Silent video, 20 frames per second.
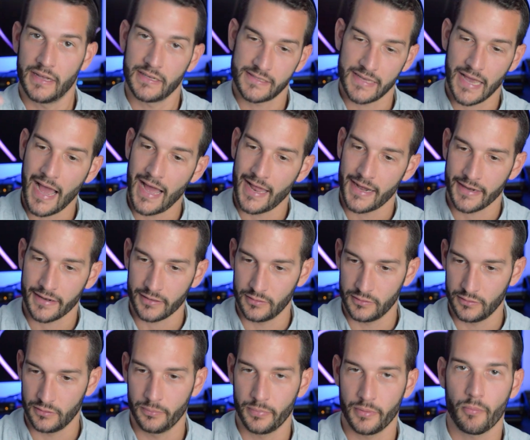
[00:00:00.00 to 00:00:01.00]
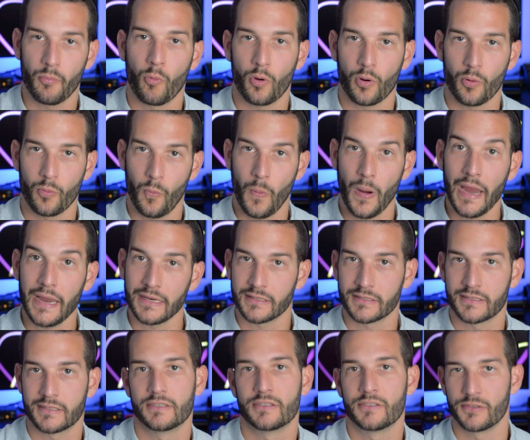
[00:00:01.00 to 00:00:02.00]
That's adding a little bit more
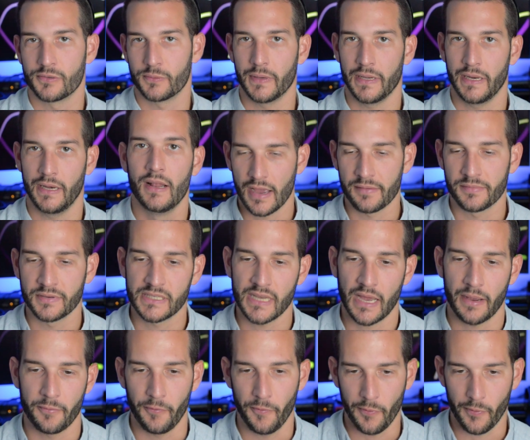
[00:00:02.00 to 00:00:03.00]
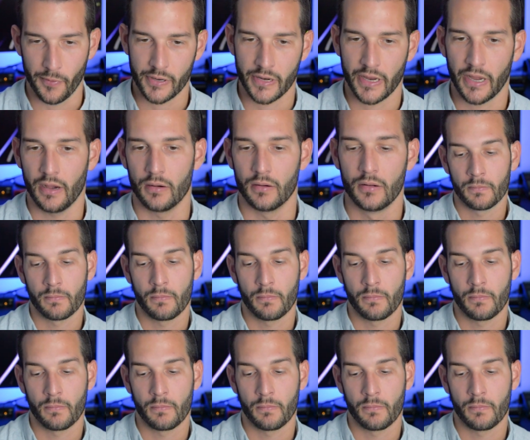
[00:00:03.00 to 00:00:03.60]
weight to it every time we work out.